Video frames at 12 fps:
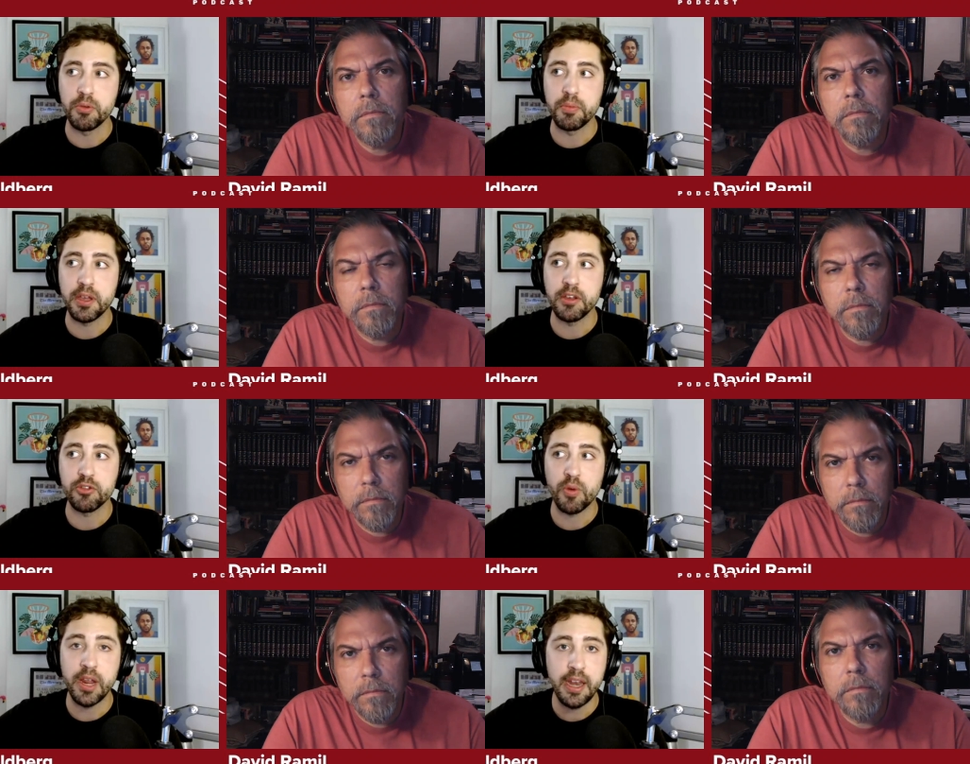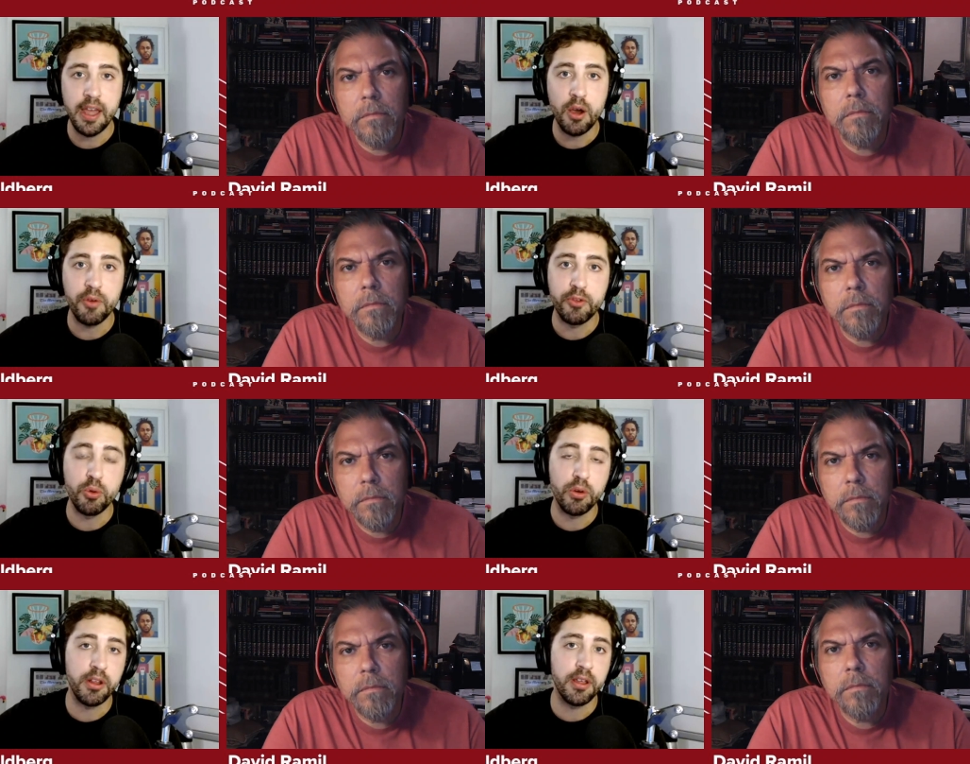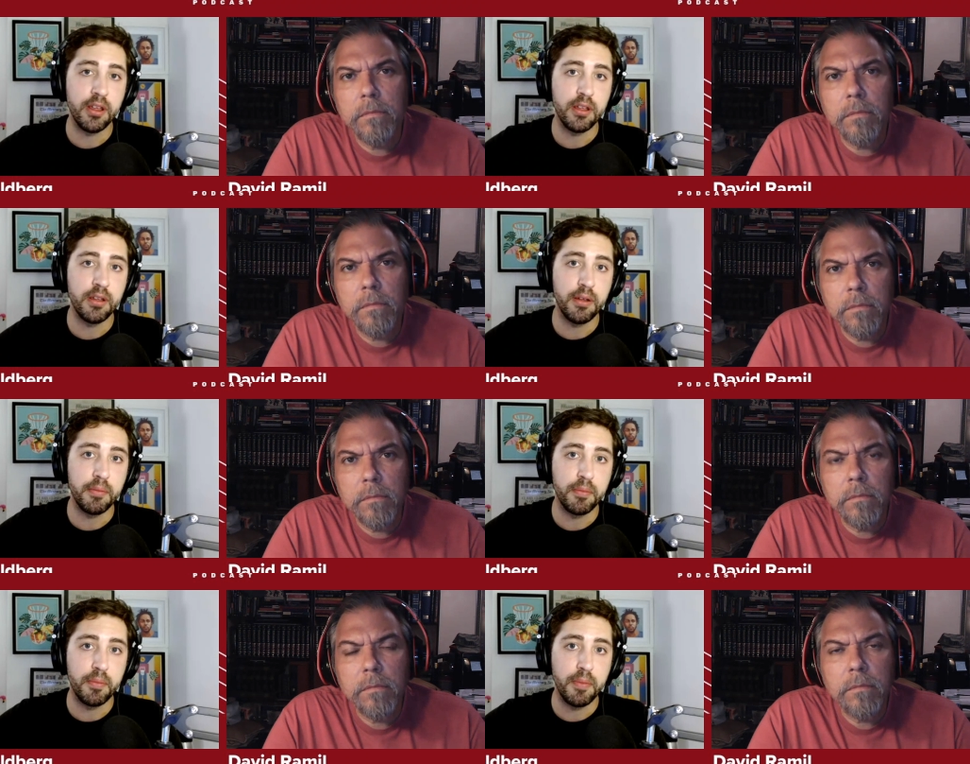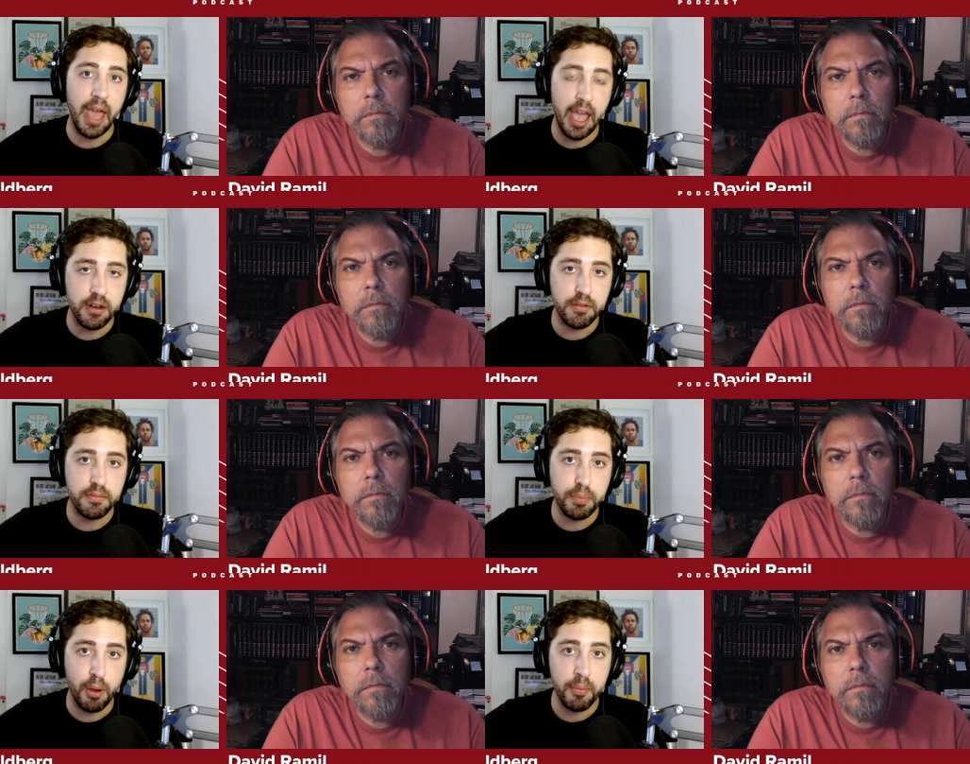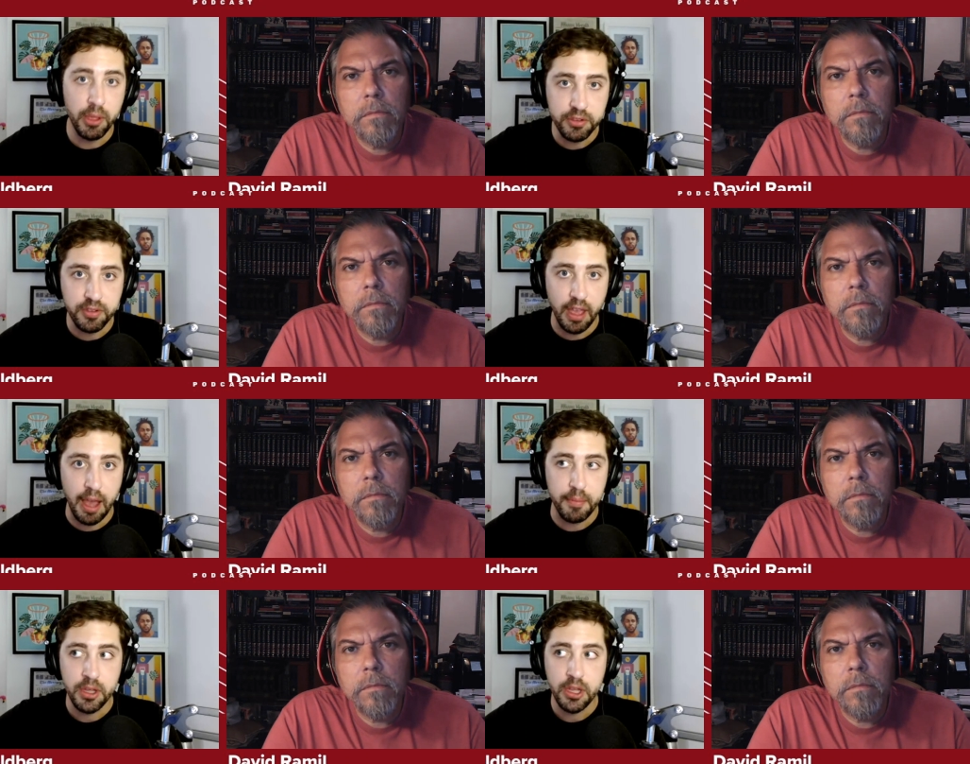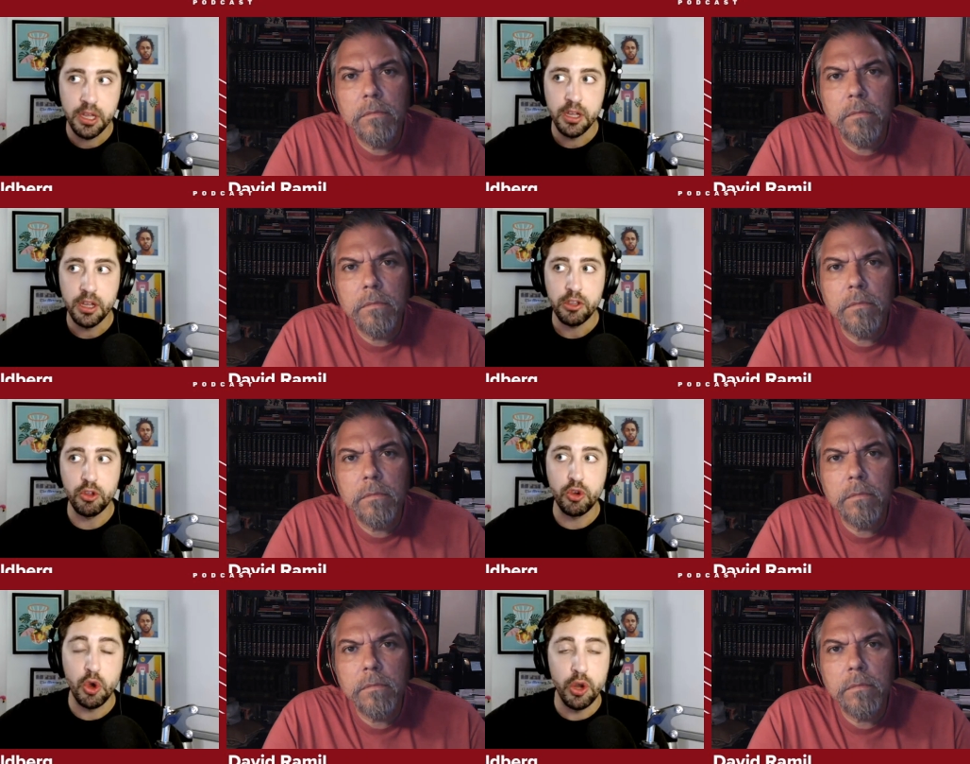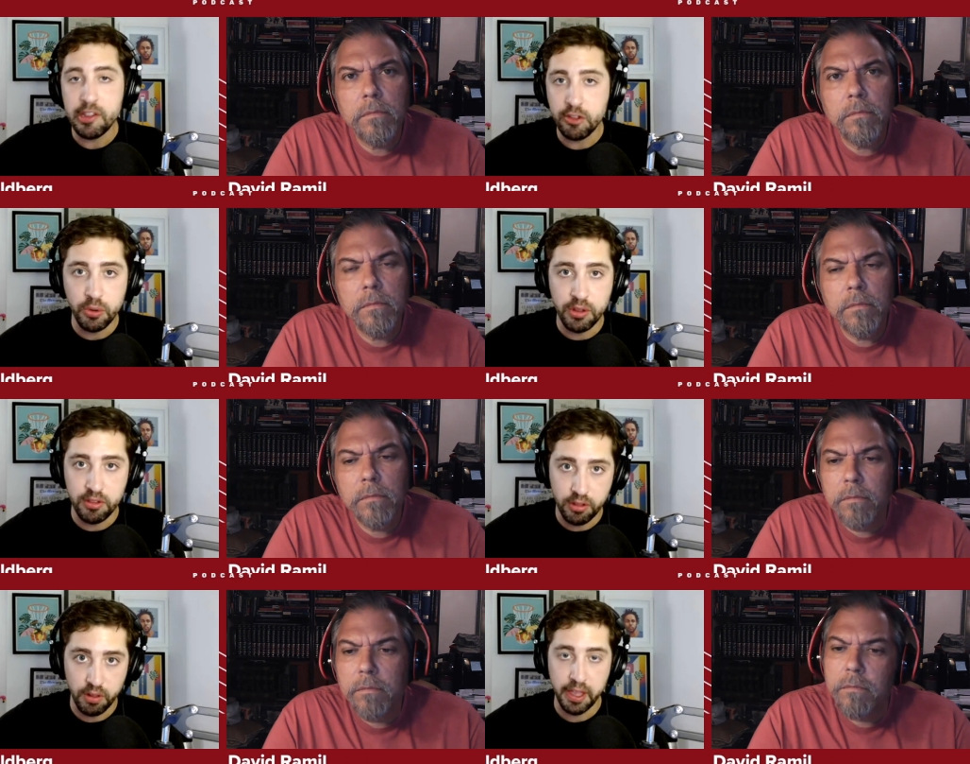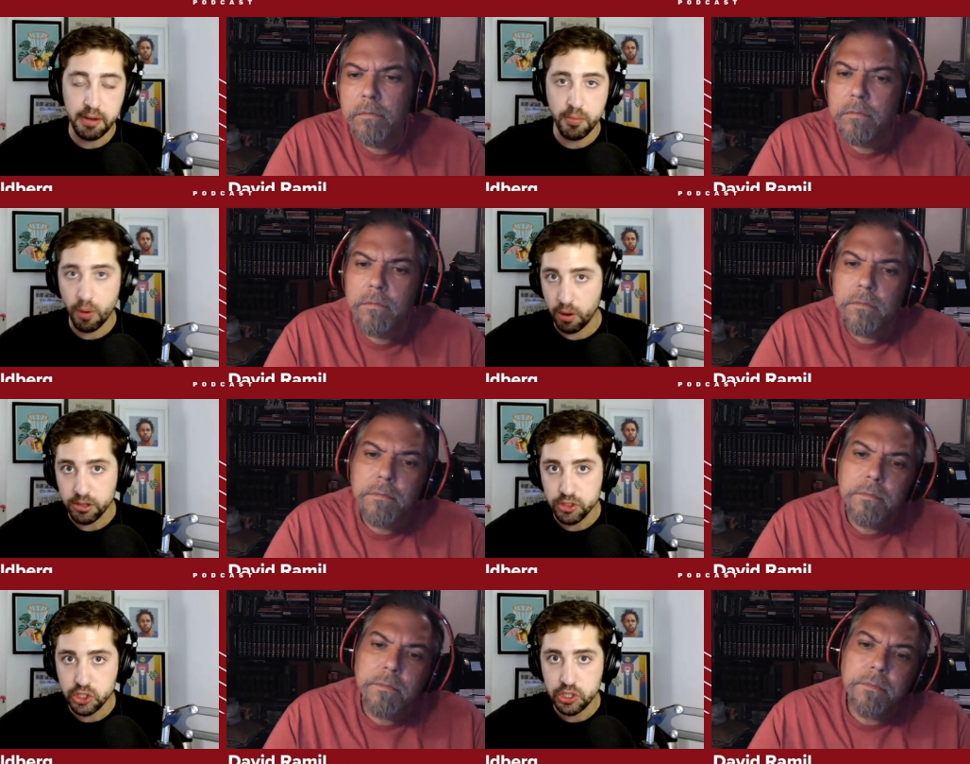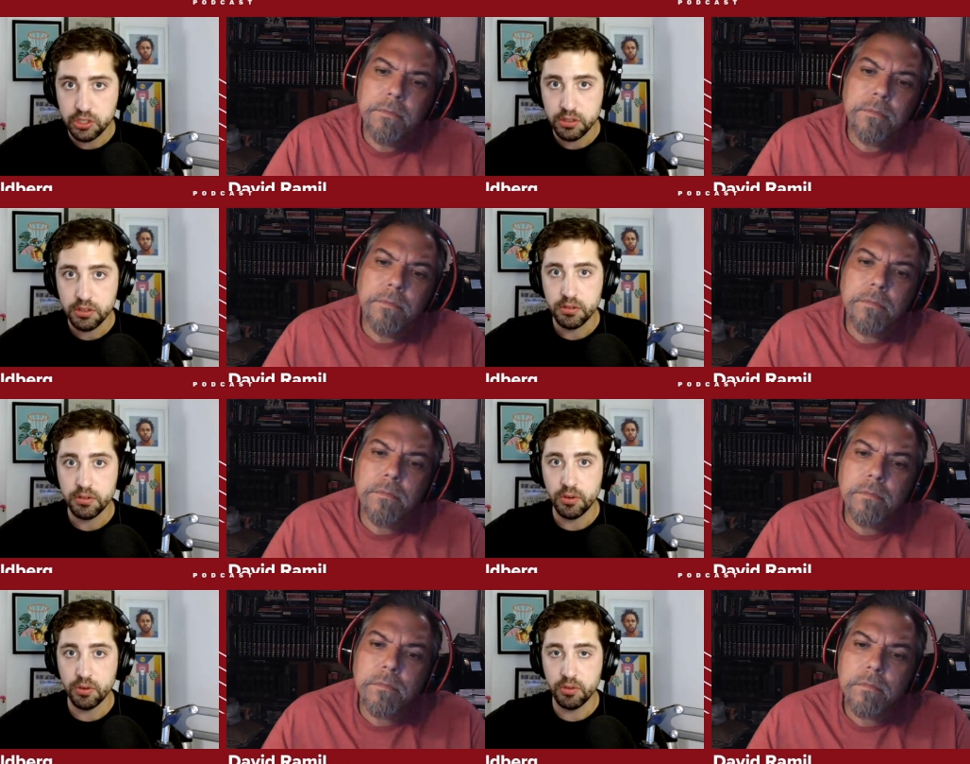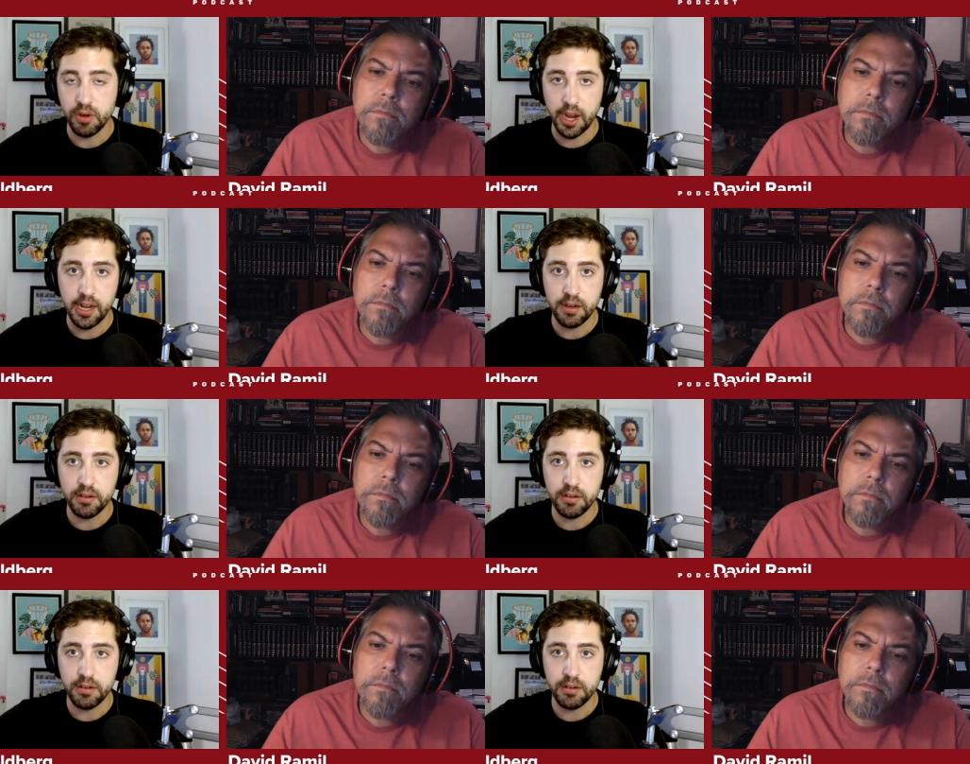Speaker 1: Because right now, if you were to add Paul Millsap, you couldn't do it until late March, right?